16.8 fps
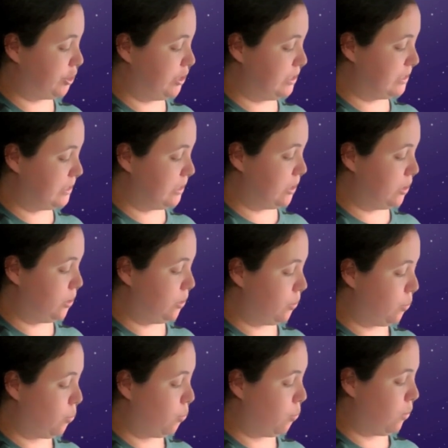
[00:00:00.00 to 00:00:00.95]
is
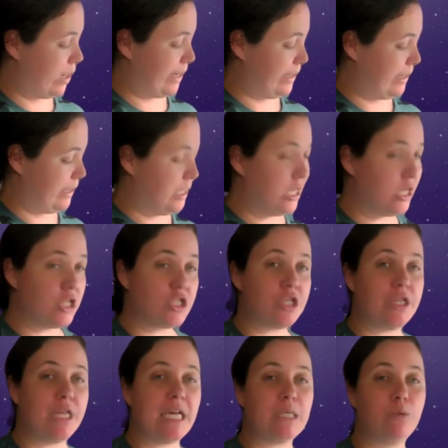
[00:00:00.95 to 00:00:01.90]
1. So
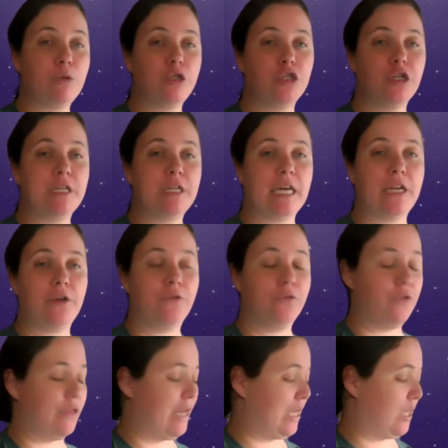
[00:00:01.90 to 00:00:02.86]
that's what you should get
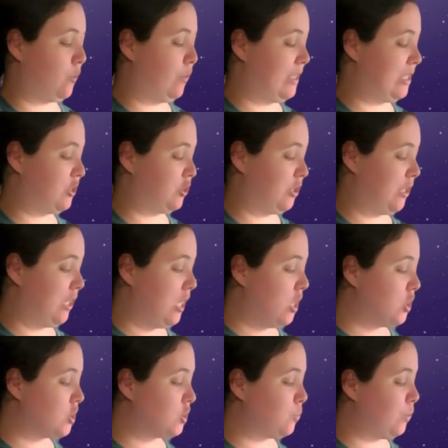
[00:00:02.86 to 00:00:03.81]
for that question.
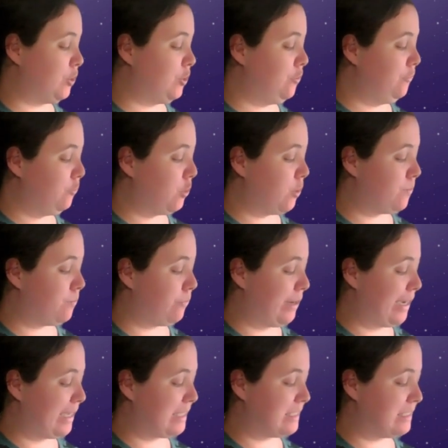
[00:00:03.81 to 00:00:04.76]
So when you've got
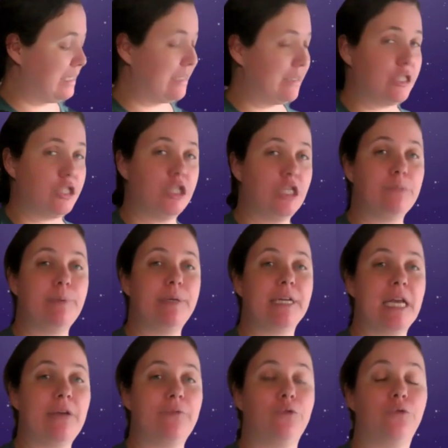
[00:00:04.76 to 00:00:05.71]
brackets like this, you need to be
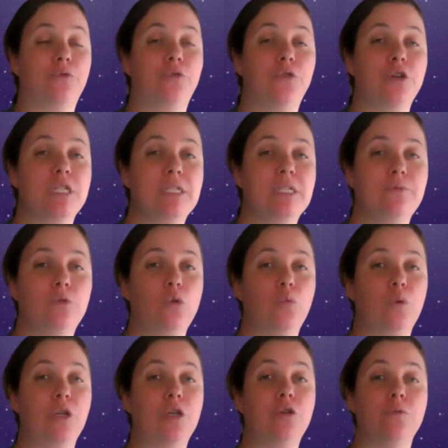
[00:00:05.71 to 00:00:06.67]
careful. First of all,
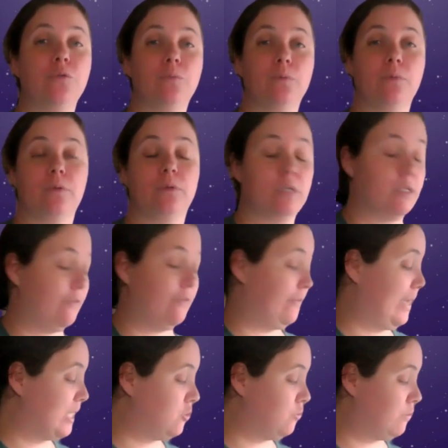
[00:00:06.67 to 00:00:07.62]
when you
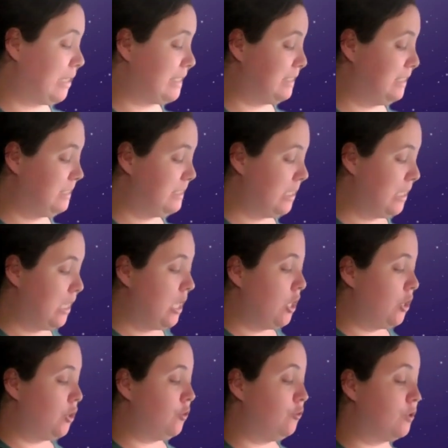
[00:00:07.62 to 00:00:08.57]
factorize it,
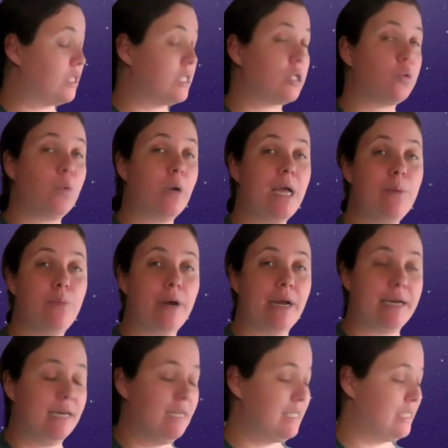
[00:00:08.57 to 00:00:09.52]
use square
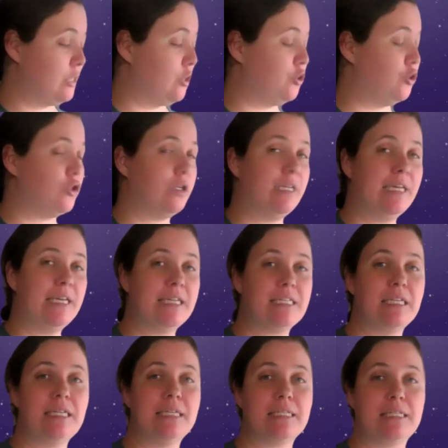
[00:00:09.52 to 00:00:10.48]
brackets so that you can
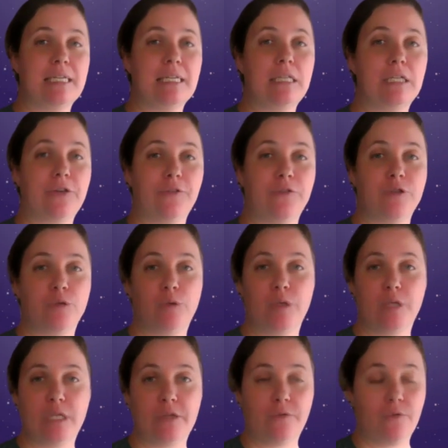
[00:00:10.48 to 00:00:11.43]
easily see the difference
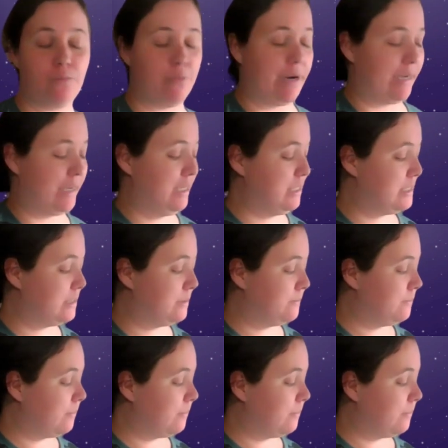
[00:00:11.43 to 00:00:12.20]
between the different brackets.